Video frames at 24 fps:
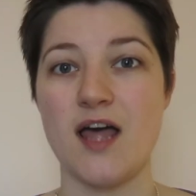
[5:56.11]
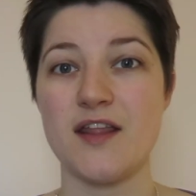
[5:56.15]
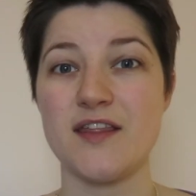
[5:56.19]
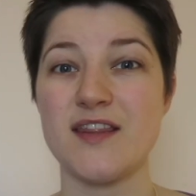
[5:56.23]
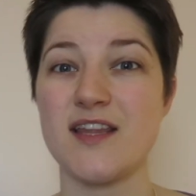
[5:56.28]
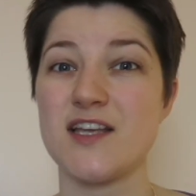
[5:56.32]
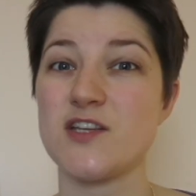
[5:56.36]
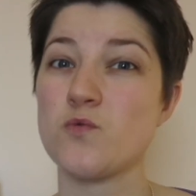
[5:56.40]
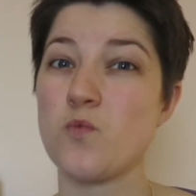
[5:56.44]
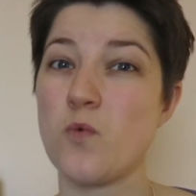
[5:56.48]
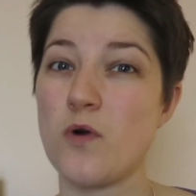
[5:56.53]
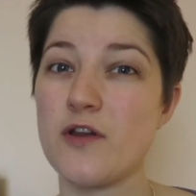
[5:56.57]
think
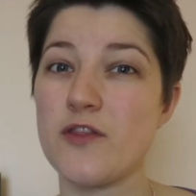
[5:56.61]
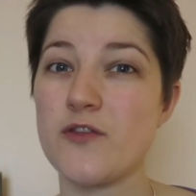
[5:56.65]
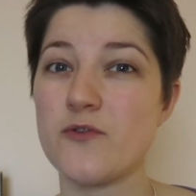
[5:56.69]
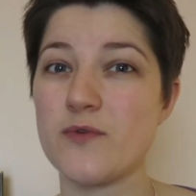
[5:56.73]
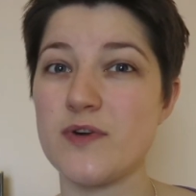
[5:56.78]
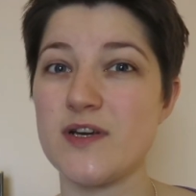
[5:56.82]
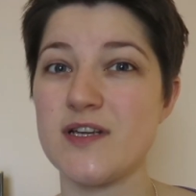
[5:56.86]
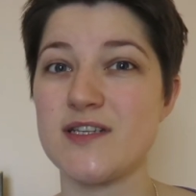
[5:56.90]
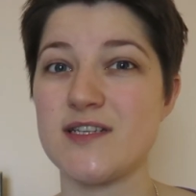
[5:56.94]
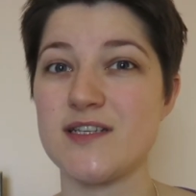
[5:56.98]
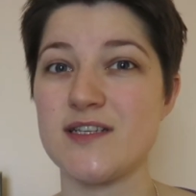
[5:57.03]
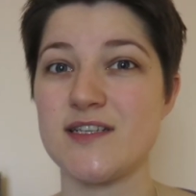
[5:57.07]
that's one of the
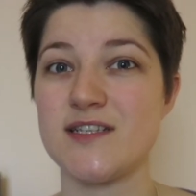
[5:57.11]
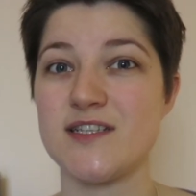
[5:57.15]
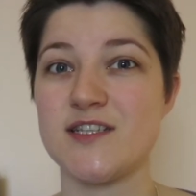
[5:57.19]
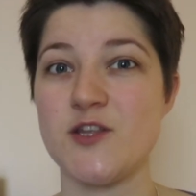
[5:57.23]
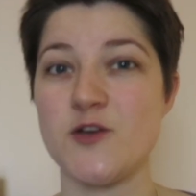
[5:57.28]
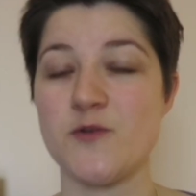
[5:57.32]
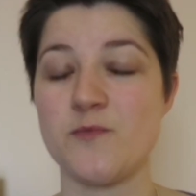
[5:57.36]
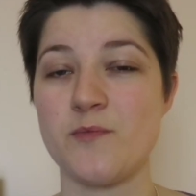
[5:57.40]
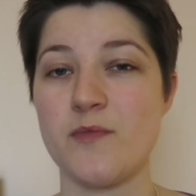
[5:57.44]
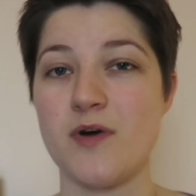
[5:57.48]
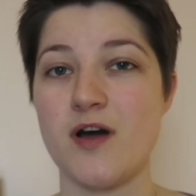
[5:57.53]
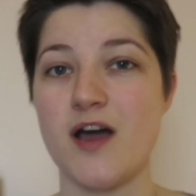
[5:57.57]
reasons
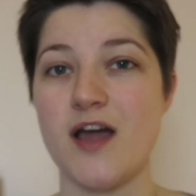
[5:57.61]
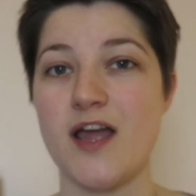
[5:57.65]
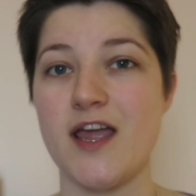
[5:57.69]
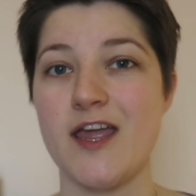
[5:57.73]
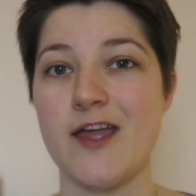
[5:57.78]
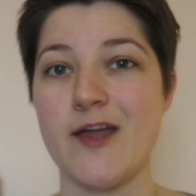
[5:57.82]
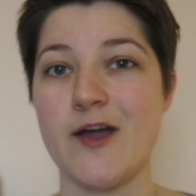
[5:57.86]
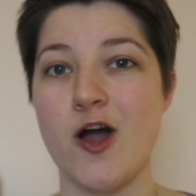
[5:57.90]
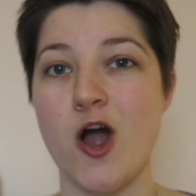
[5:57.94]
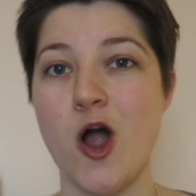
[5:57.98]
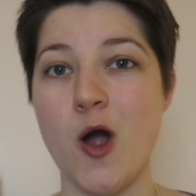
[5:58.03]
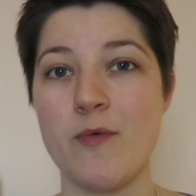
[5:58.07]
that
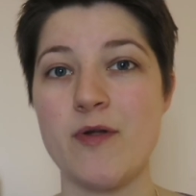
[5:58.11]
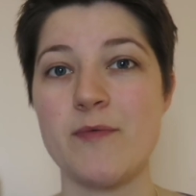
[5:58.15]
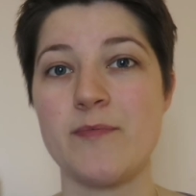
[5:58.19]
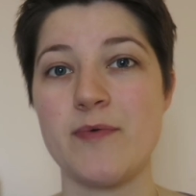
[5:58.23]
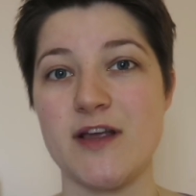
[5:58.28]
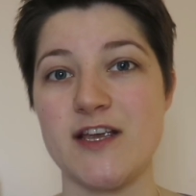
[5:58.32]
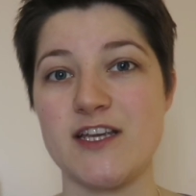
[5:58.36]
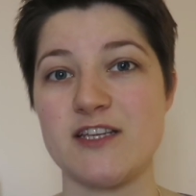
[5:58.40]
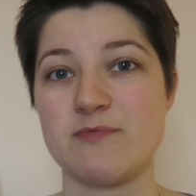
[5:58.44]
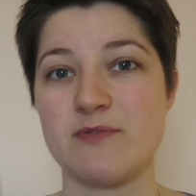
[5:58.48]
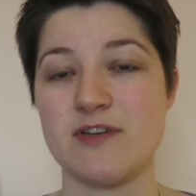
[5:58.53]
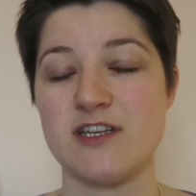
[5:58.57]
my army
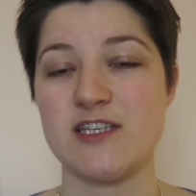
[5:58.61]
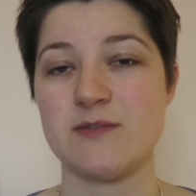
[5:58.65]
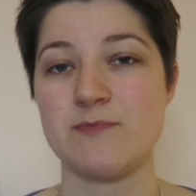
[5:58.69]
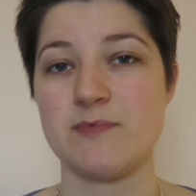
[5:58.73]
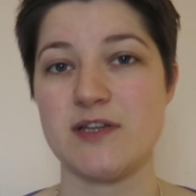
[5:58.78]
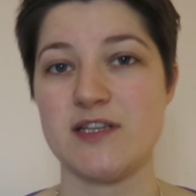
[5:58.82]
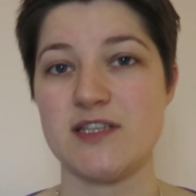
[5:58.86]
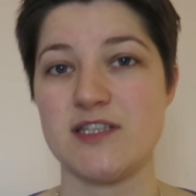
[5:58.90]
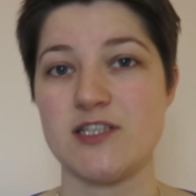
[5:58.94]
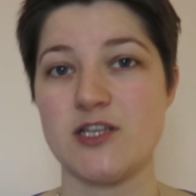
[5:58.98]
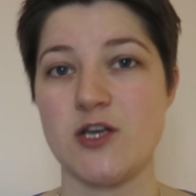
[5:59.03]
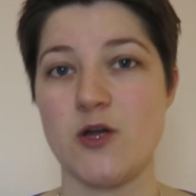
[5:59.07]
placement has
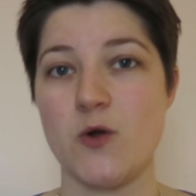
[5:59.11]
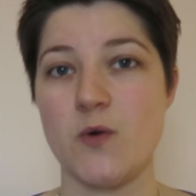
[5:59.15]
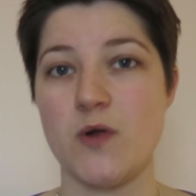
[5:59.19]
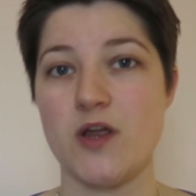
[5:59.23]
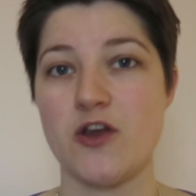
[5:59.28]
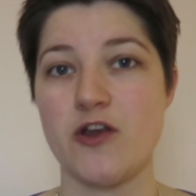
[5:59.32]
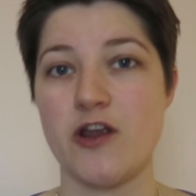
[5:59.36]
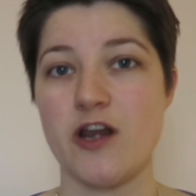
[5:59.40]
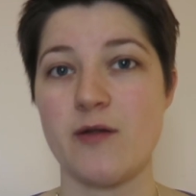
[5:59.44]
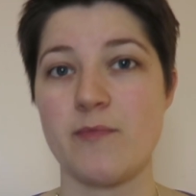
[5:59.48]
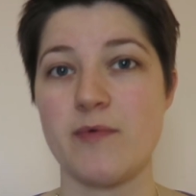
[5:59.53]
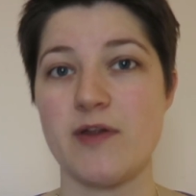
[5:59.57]
been so
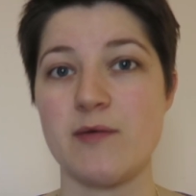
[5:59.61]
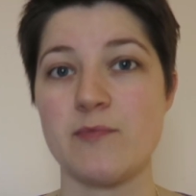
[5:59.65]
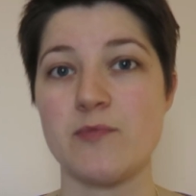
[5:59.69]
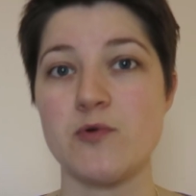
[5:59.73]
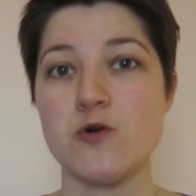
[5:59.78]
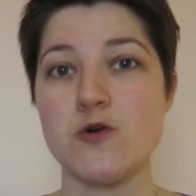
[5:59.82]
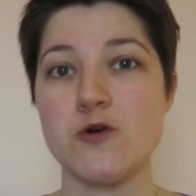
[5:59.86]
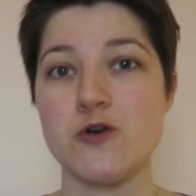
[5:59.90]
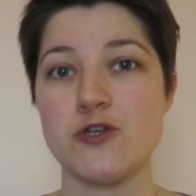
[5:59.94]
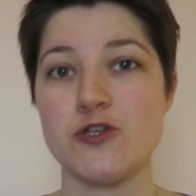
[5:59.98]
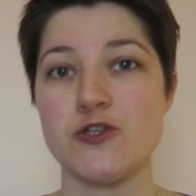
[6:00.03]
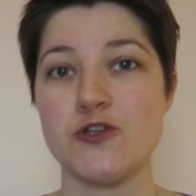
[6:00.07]
incredibly
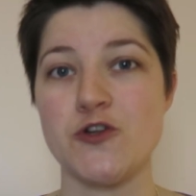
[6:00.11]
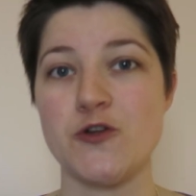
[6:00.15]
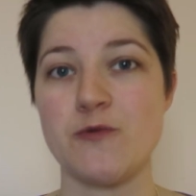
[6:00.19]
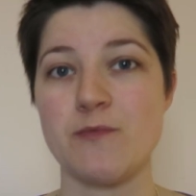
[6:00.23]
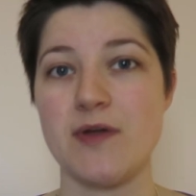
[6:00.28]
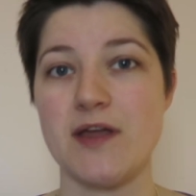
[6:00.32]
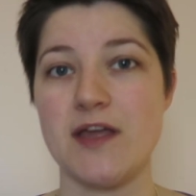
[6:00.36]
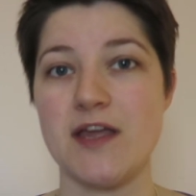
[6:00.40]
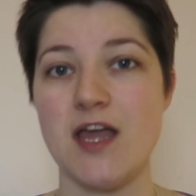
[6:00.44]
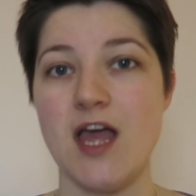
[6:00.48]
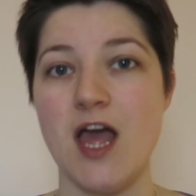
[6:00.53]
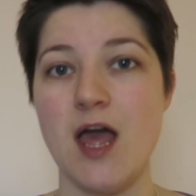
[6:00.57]
important to
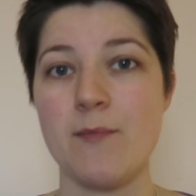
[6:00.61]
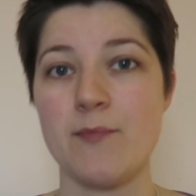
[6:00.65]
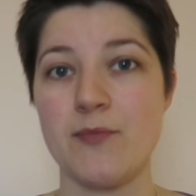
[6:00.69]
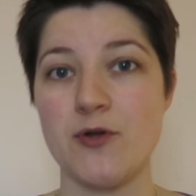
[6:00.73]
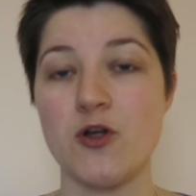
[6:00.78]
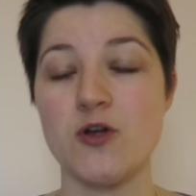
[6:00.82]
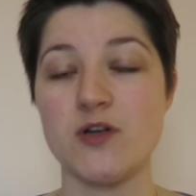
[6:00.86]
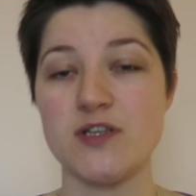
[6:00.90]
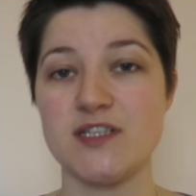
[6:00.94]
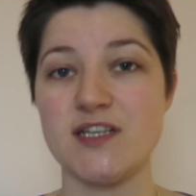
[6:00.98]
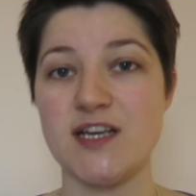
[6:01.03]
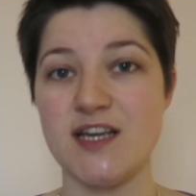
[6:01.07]
me,
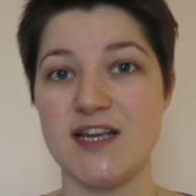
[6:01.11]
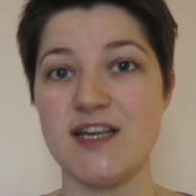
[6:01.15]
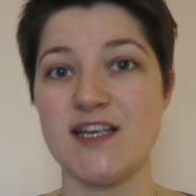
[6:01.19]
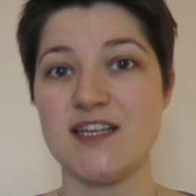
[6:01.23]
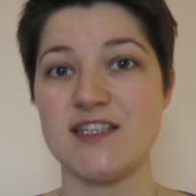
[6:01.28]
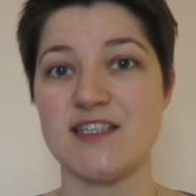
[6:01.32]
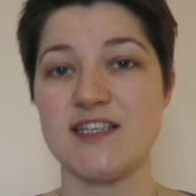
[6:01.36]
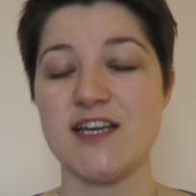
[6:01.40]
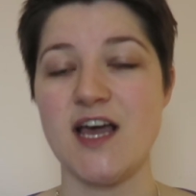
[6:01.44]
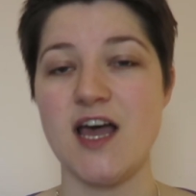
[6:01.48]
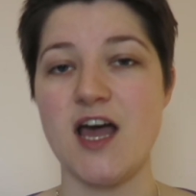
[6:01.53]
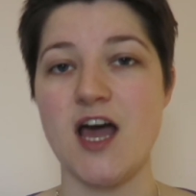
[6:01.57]
because it
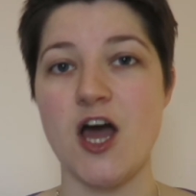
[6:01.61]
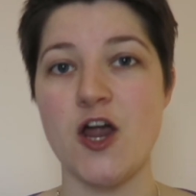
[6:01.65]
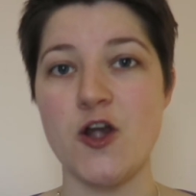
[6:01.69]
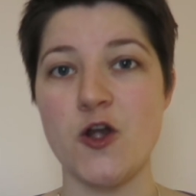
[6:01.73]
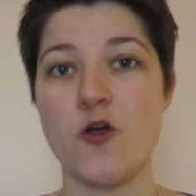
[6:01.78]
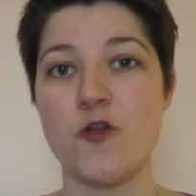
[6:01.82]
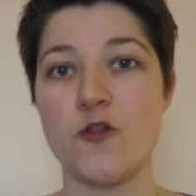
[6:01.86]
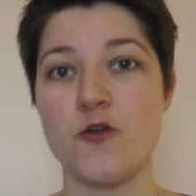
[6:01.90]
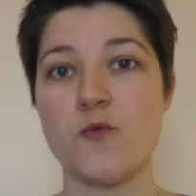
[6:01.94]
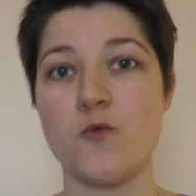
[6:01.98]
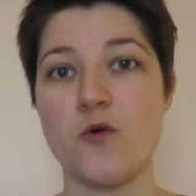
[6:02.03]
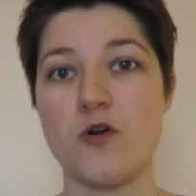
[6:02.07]
is
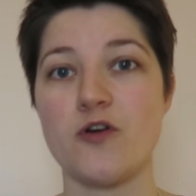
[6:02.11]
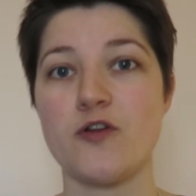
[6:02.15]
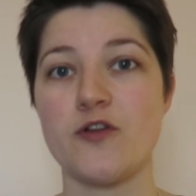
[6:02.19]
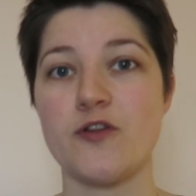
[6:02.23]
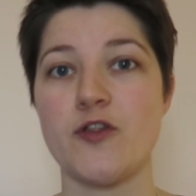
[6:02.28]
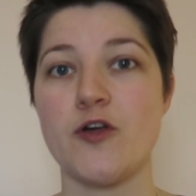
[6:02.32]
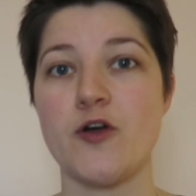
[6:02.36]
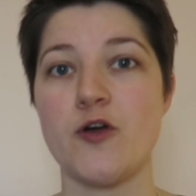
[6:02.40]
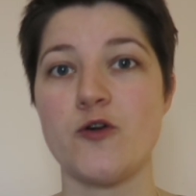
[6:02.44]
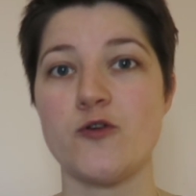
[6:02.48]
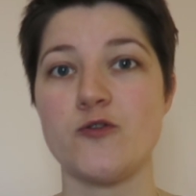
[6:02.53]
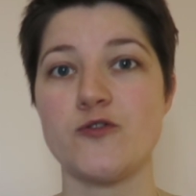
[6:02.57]
another one of
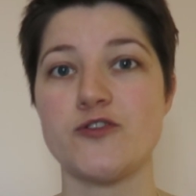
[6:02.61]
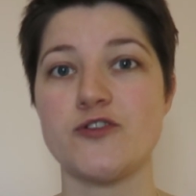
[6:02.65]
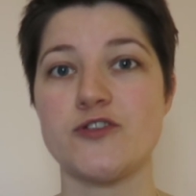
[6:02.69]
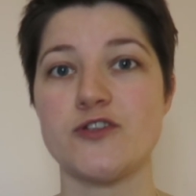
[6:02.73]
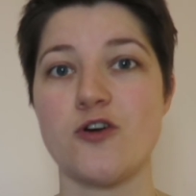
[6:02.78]
those